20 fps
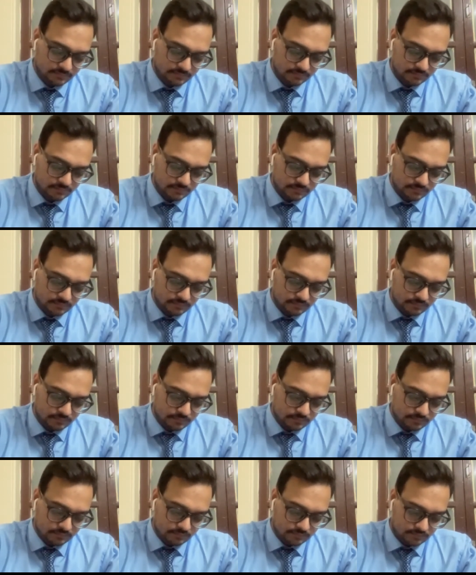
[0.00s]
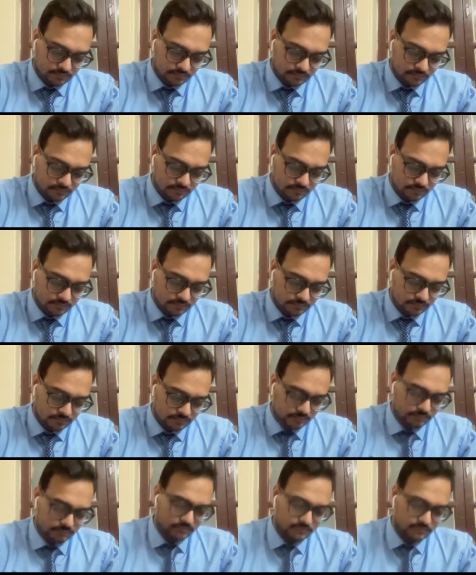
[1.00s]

(silence)